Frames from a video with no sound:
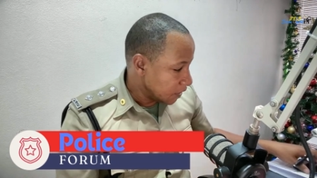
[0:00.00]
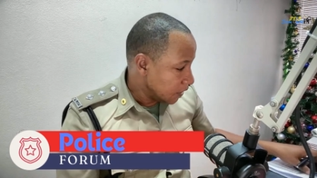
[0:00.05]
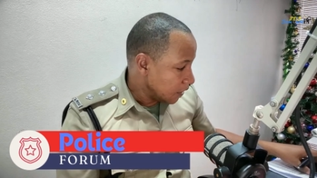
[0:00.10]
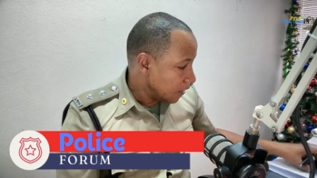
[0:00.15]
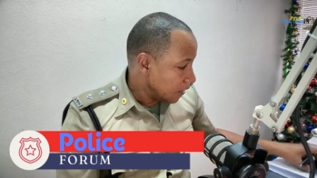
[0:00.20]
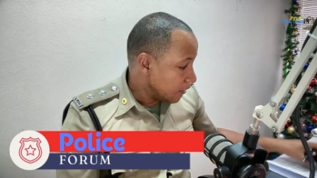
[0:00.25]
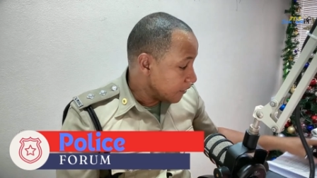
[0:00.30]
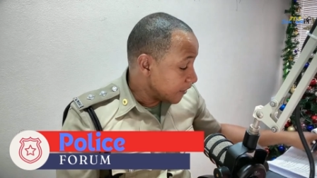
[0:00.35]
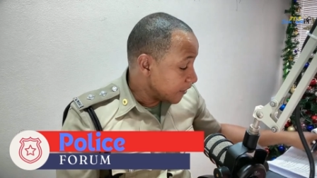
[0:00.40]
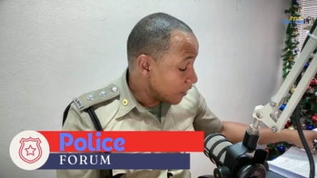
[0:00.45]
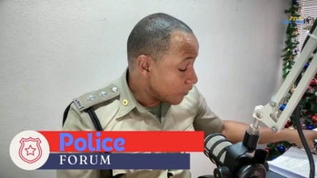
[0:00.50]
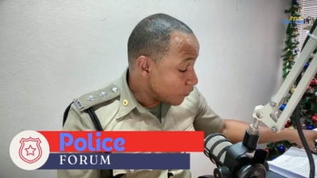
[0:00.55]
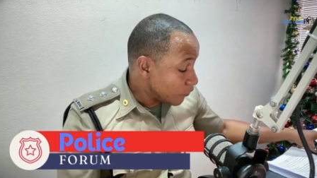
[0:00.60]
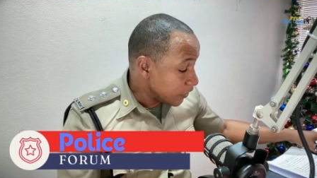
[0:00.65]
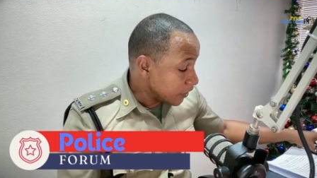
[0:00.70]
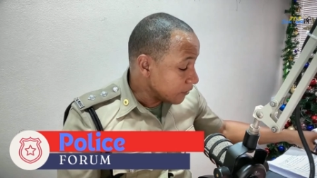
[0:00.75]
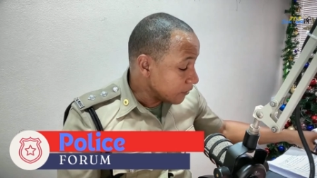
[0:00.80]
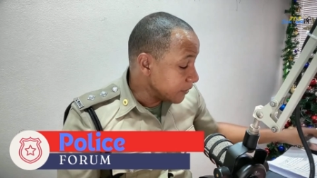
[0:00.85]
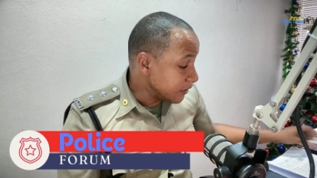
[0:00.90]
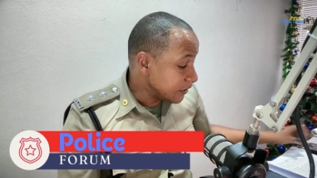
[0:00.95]
There
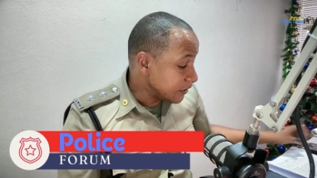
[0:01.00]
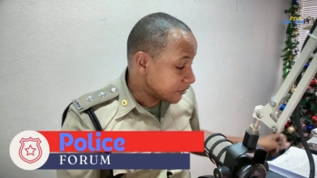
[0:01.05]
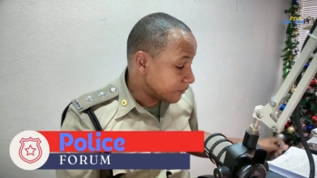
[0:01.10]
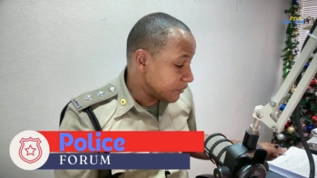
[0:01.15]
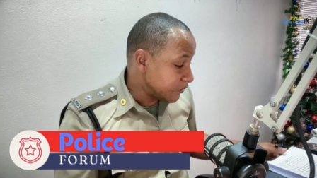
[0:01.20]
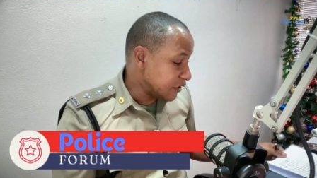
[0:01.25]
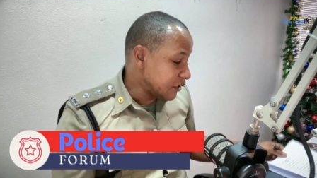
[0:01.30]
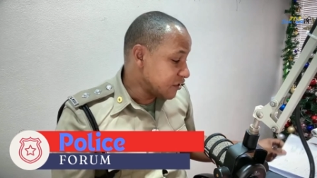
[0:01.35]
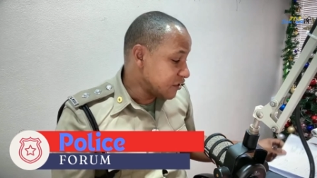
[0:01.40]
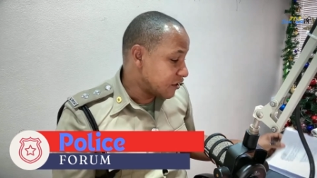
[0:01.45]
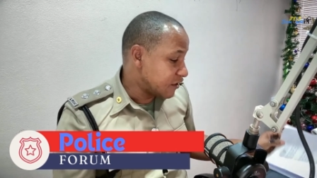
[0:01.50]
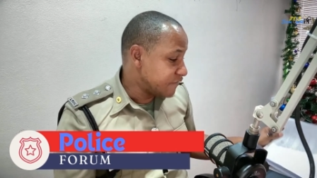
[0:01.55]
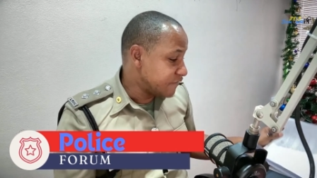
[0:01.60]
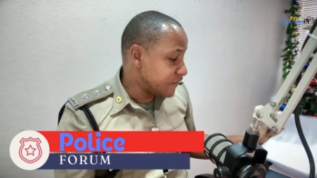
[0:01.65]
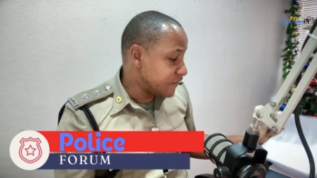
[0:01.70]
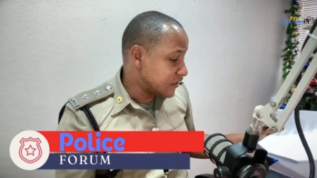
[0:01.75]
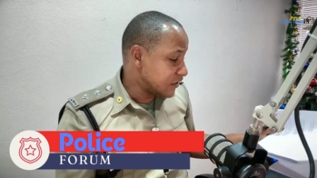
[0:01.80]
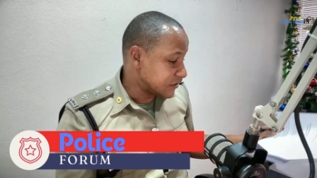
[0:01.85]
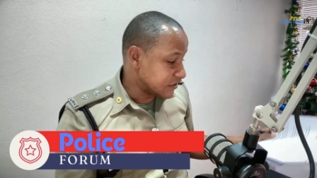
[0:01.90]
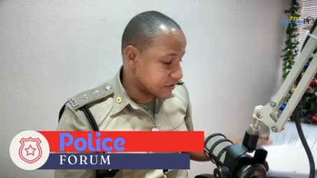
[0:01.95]
will be some
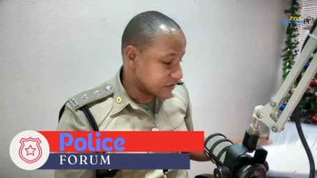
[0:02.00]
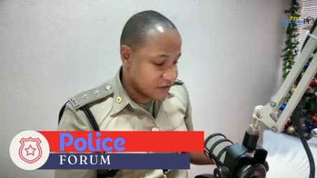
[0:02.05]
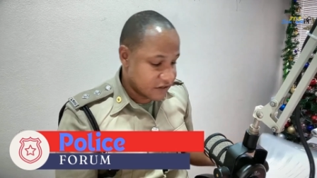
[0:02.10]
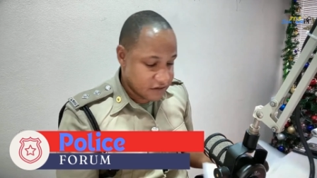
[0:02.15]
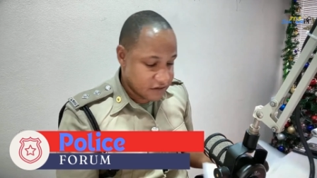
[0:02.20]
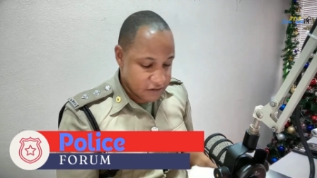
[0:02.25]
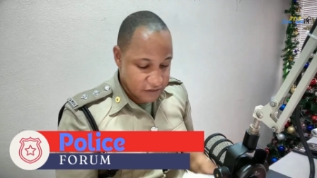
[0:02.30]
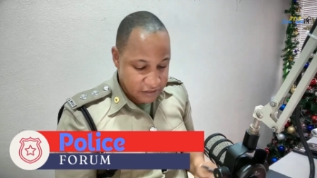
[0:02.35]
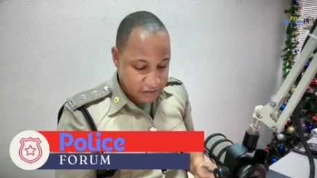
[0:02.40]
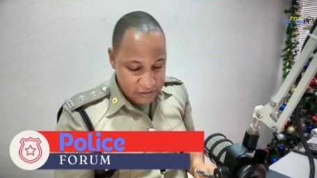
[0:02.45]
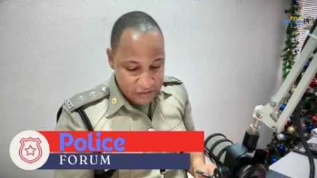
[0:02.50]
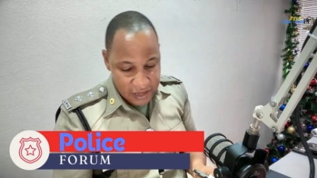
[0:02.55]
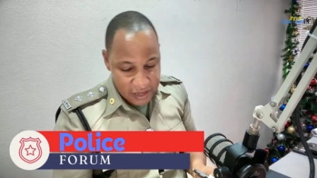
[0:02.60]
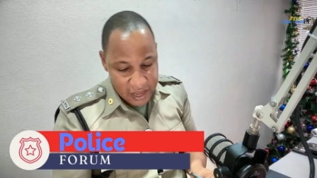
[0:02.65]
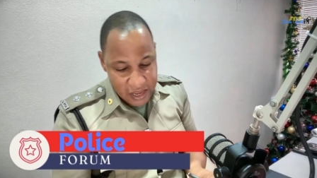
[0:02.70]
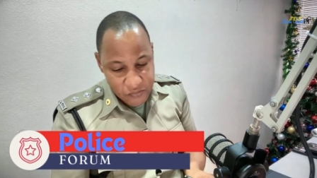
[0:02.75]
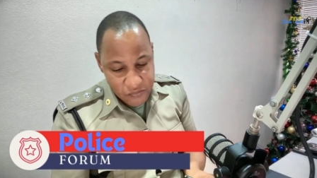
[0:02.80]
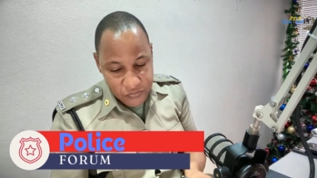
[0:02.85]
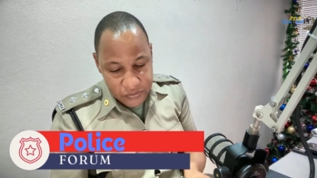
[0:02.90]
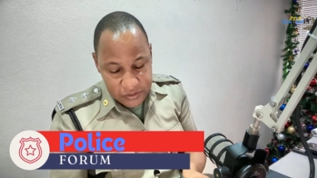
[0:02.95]
inconveniences, and again,
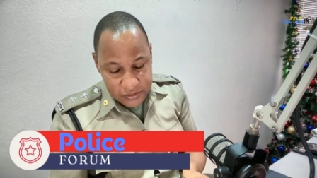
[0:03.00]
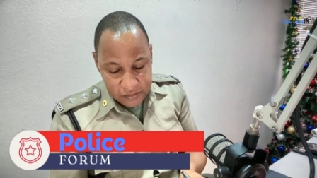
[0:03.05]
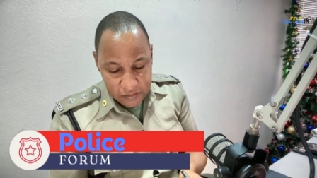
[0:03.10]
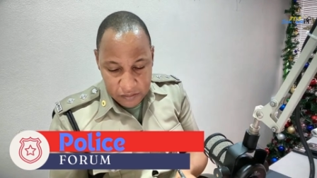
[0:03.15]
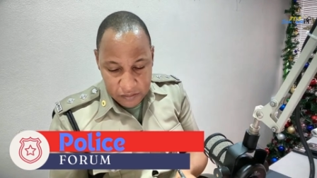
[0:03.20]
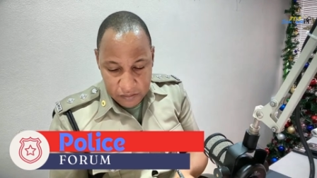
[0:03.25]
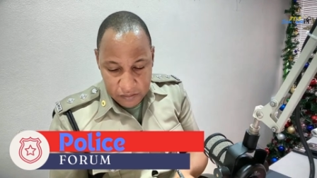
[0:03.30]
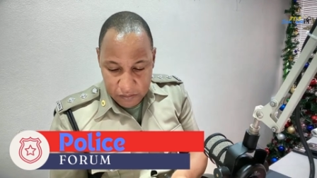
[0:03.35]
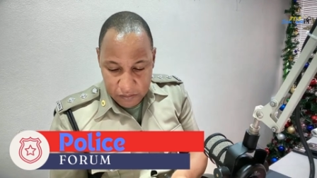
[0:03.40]
I will